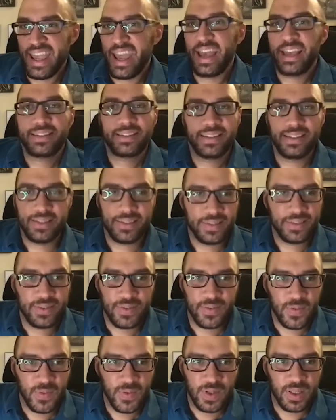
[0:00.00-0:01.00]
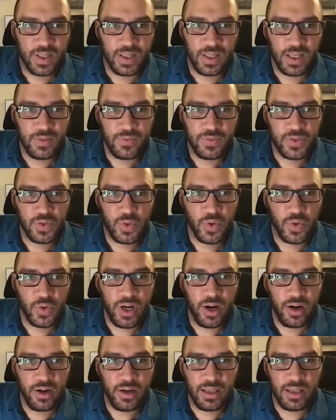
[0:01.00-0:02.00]
essence of
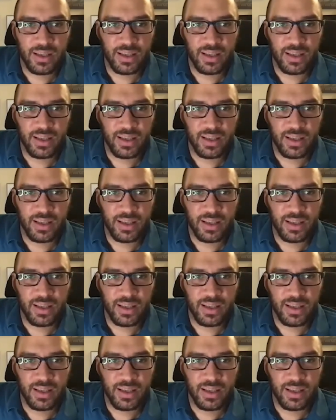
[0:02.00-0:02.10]
storyboarding?